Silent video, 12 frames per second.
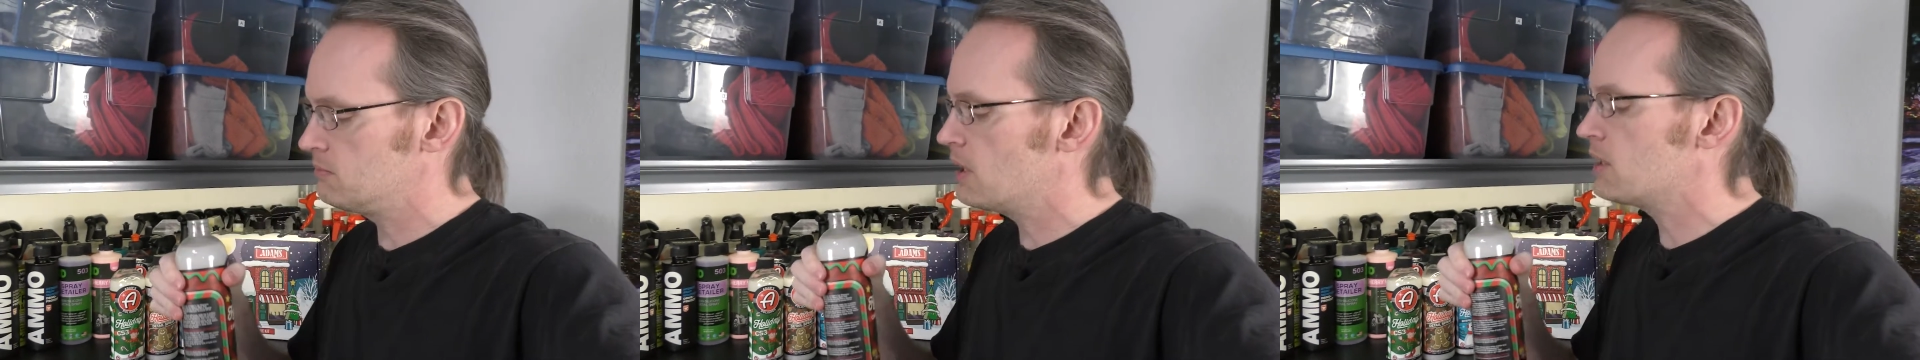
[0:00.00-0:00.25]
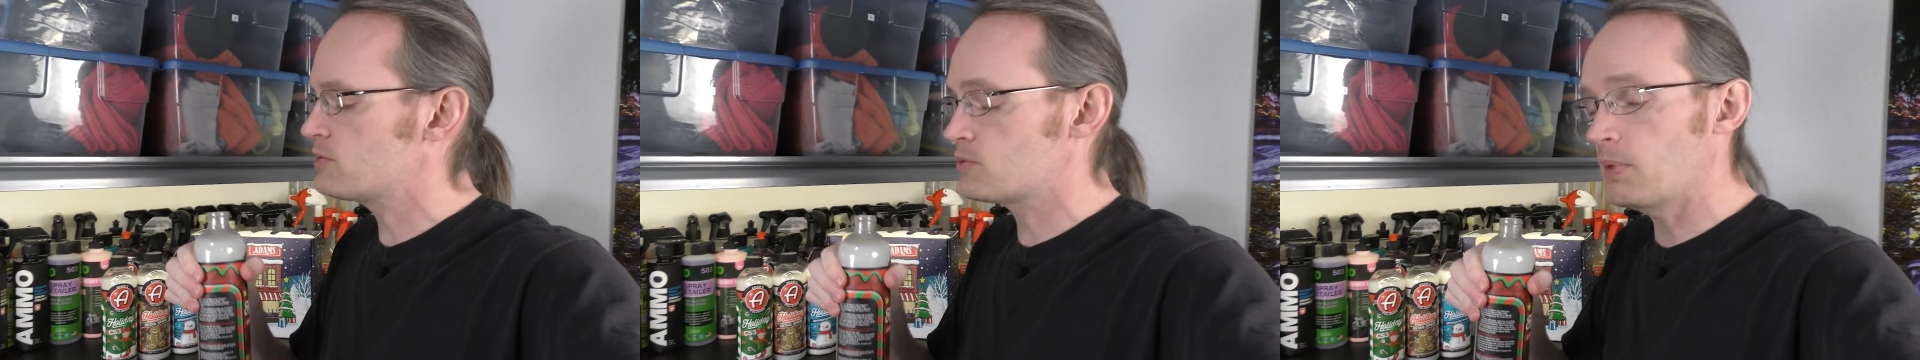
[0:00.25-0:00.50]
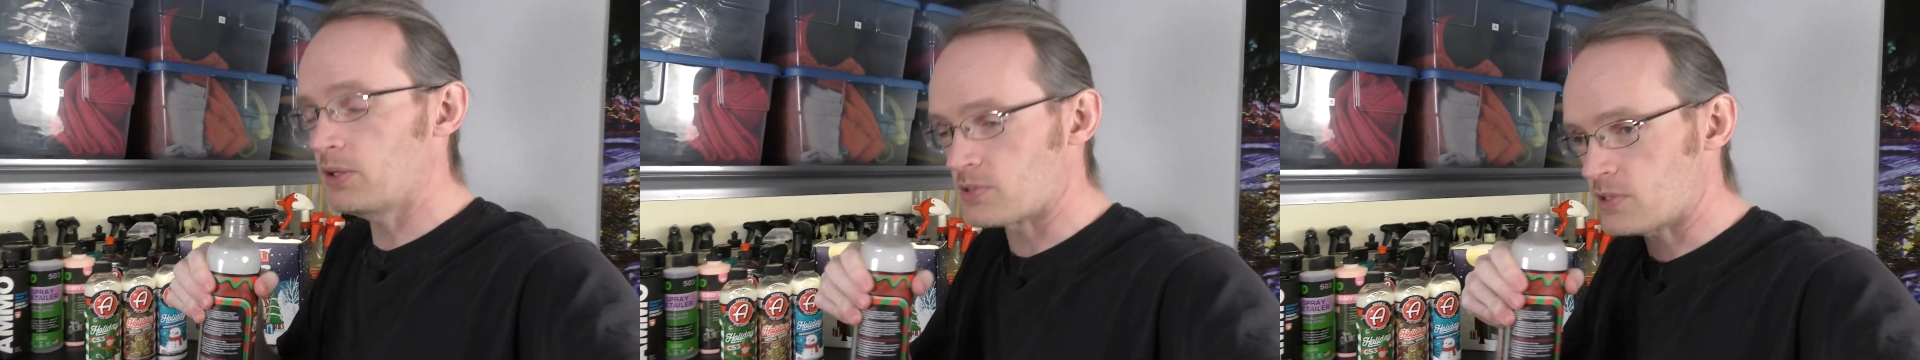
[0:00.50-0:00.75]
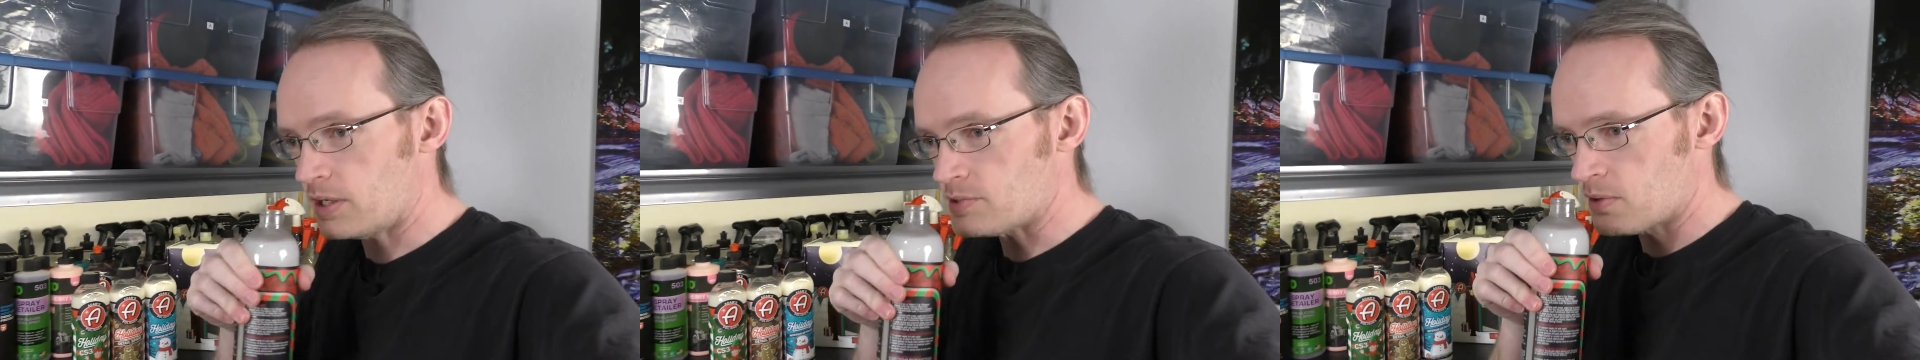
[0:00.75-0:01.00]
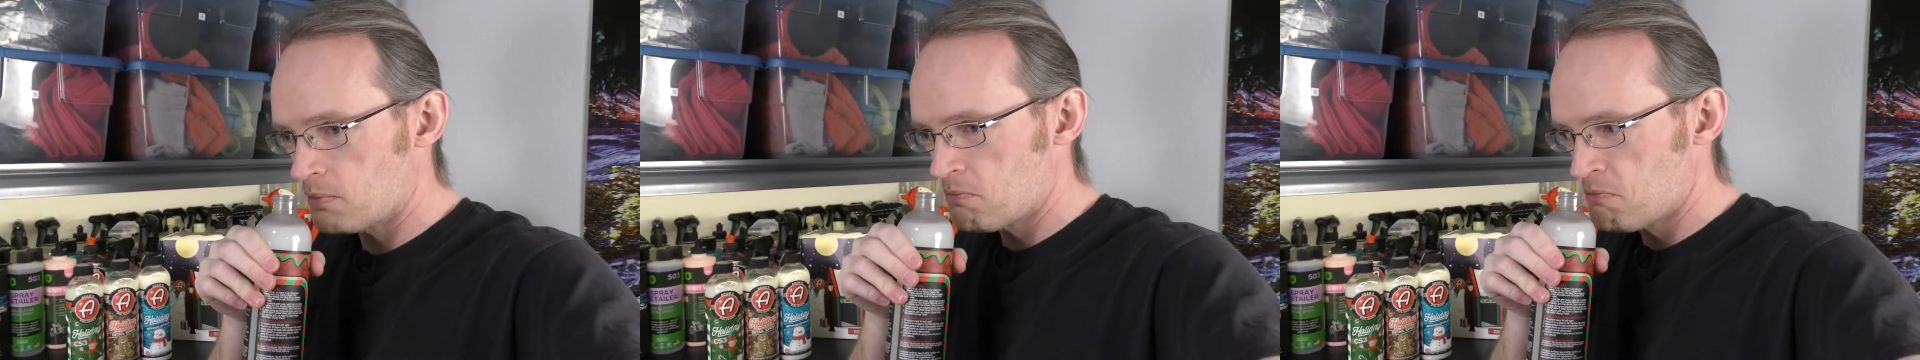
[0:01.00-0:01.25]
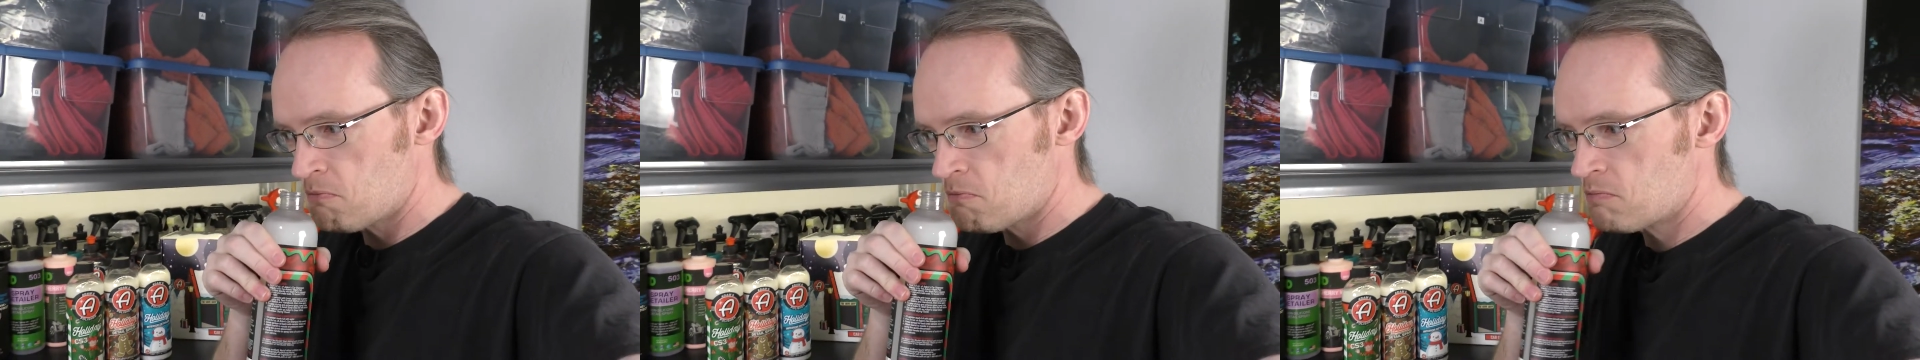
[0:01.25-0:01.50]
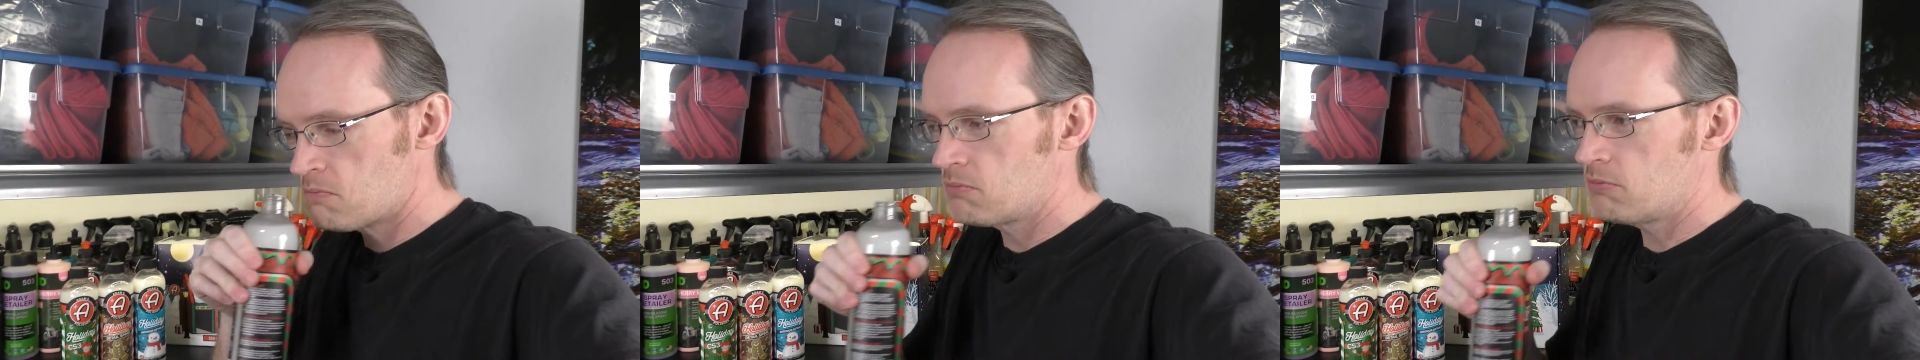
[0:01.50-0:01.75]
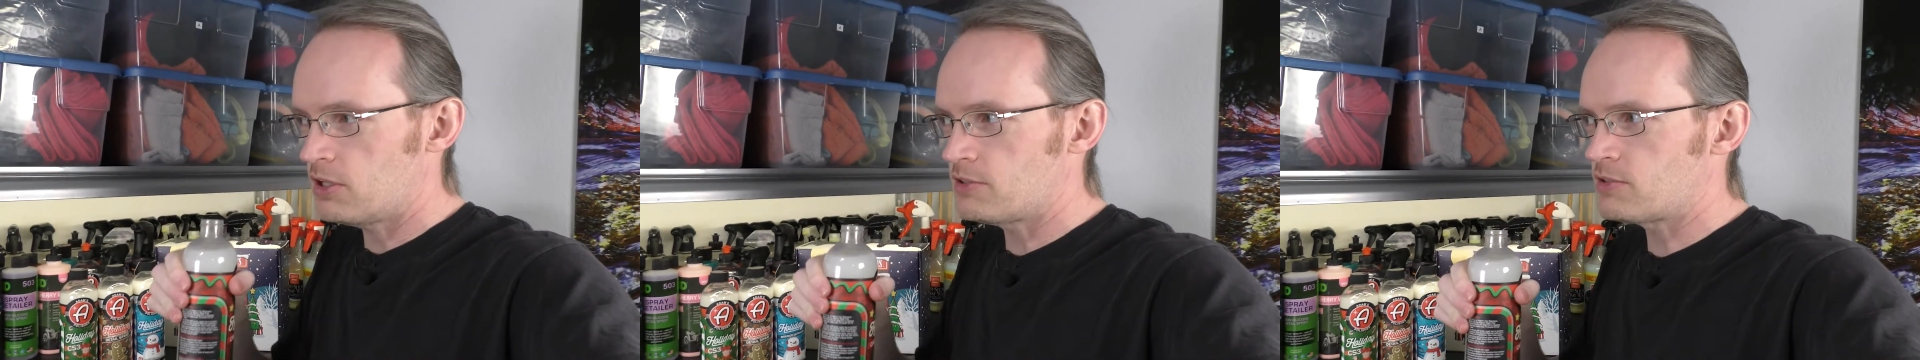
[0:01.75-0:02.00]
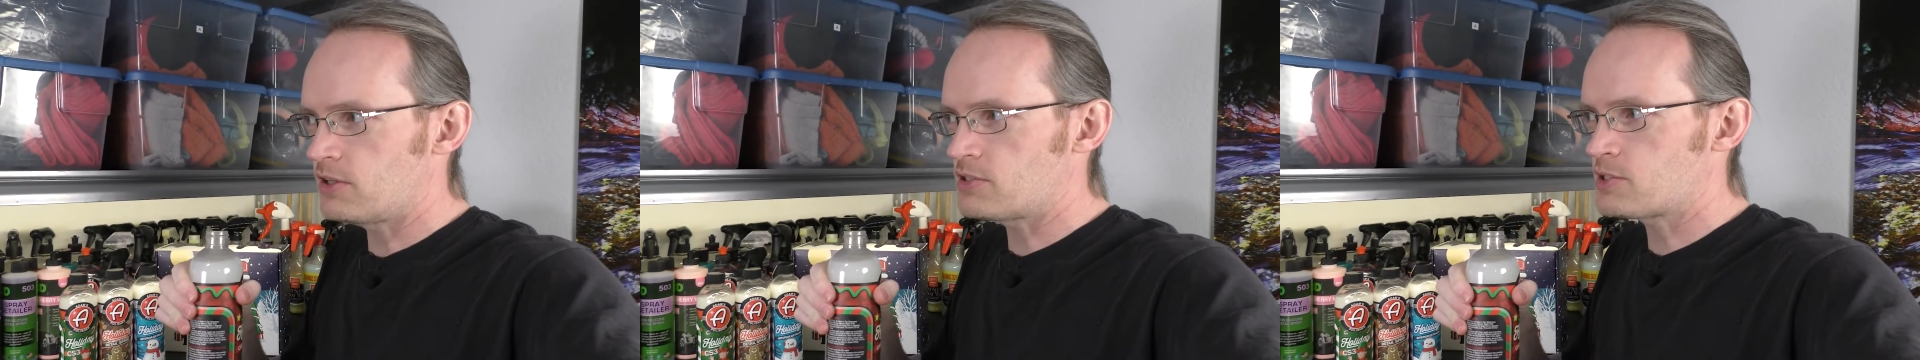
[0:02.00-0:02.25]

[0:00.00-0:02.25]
It smells nice. It's